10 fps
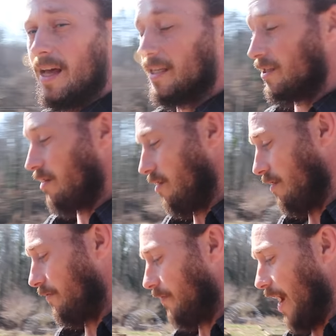That's our
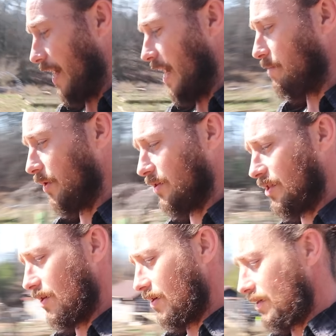Friday build
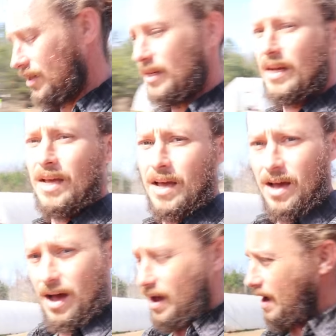series.
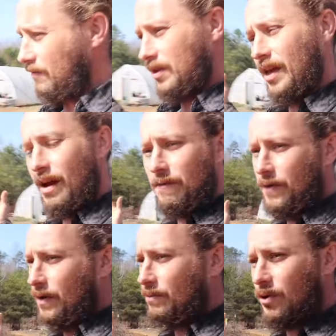Uh, everything I
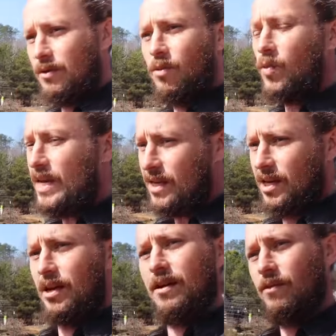film during the
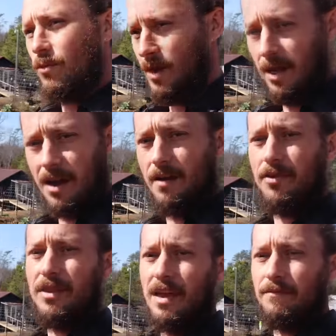week will get
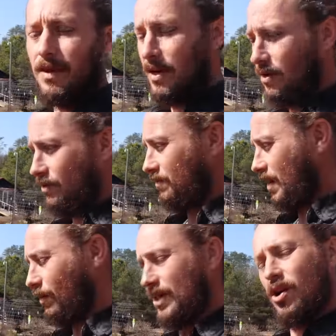covered in that video.
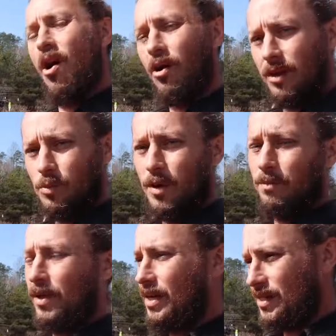That way, it's all in one
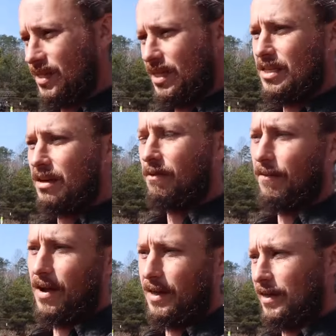place. It's easy to
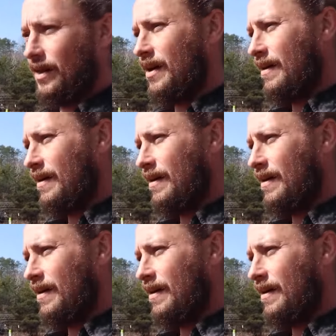find.